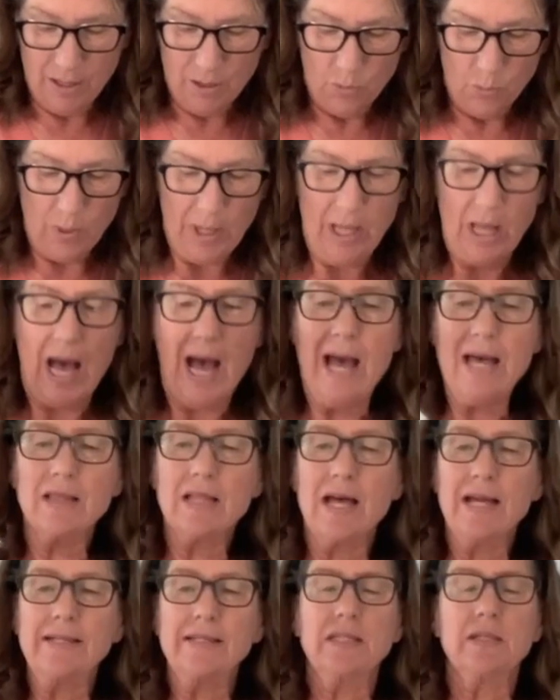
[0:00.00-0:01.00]
Well, I
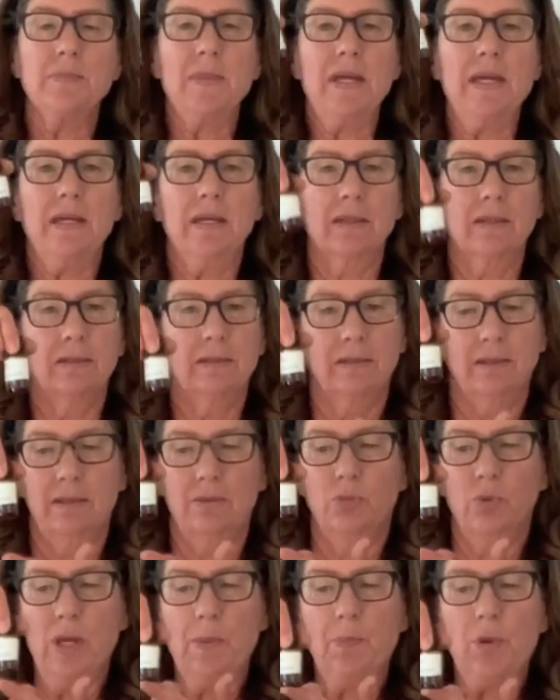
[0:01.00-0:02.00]
like to
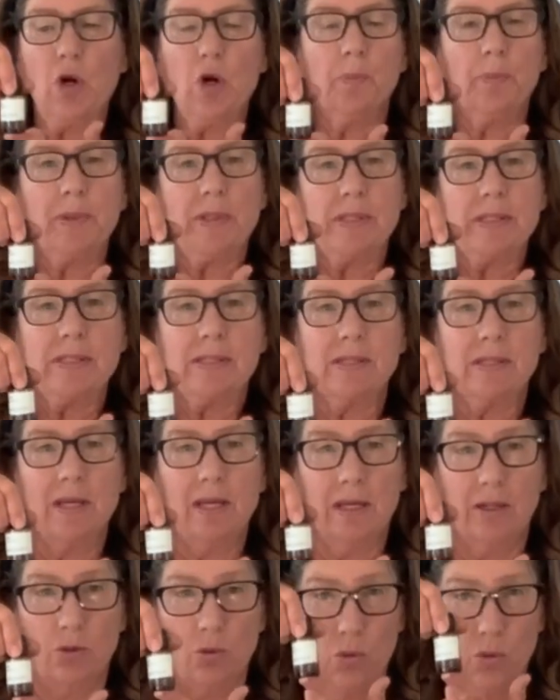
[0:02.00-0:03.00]
repurpose
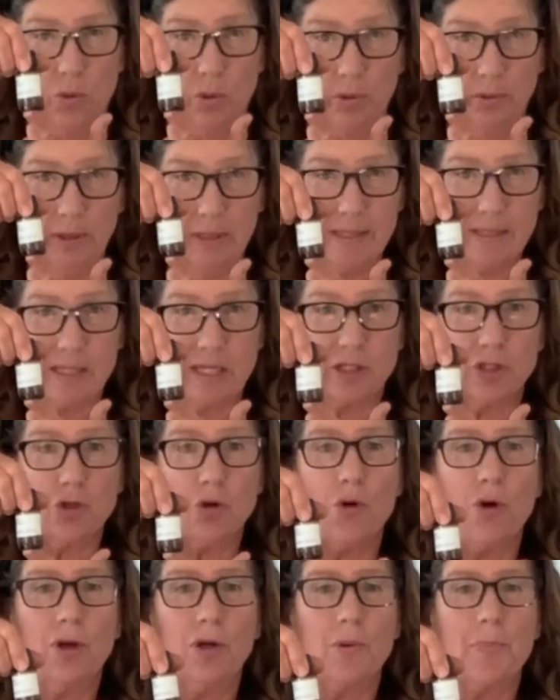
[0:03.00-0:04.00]
an old
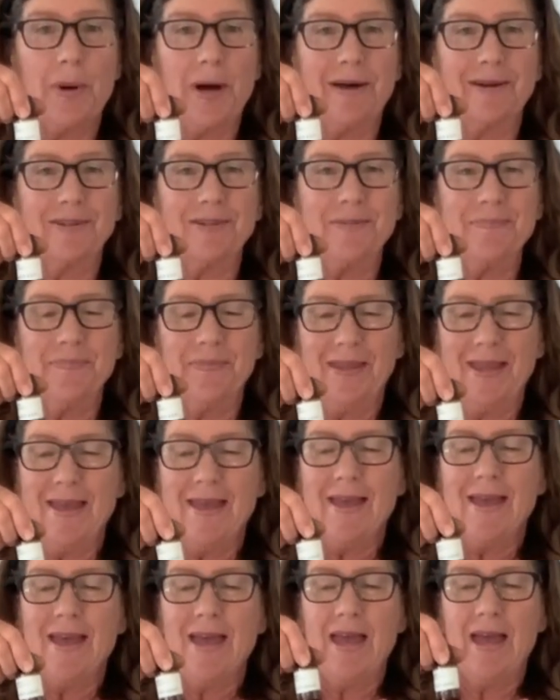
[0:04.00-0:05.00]
essential oil bottle,
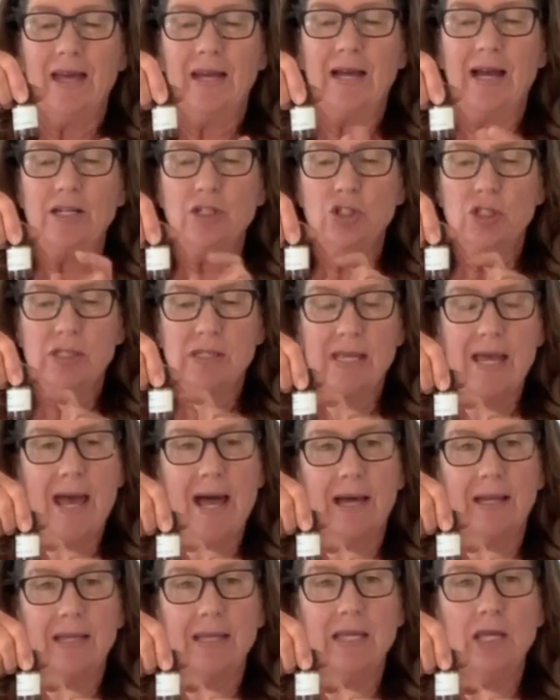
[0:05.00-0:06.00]
and I just
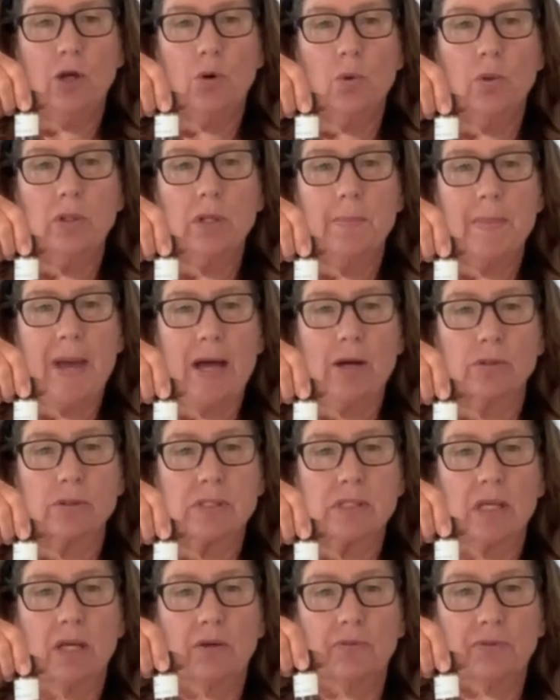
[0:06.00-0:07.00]
add equal
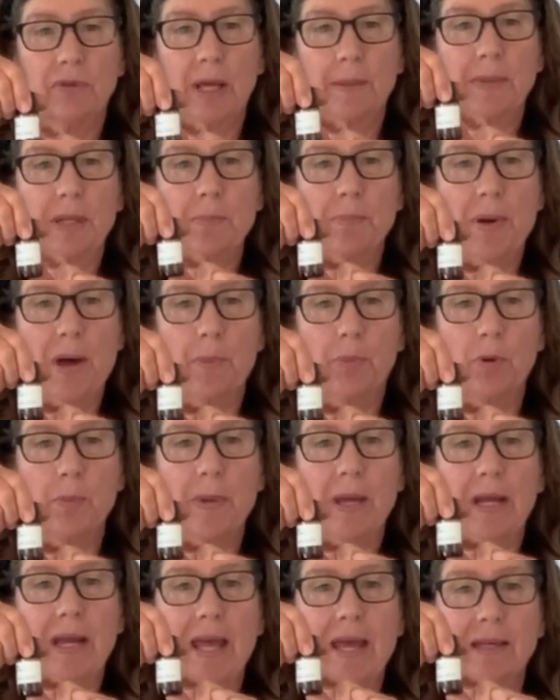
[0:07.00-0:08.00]
amounts of lemon,
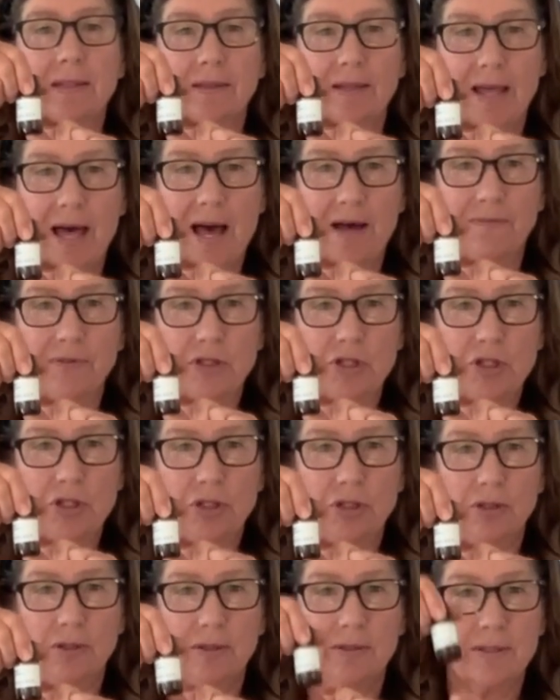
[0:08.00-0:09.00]
peppermint, and
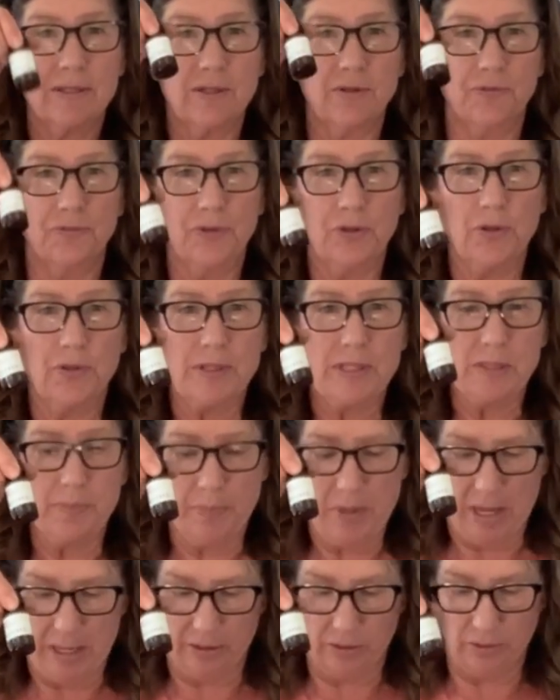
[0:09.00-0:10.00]
lavender to fill this
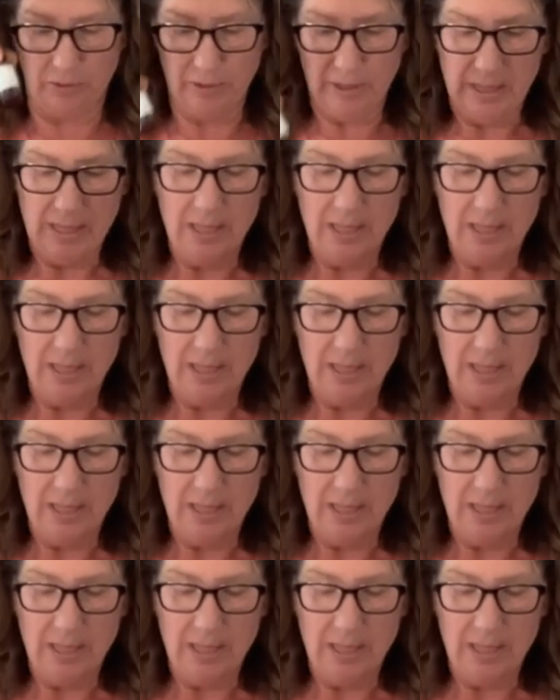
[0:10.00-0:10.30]
bottle.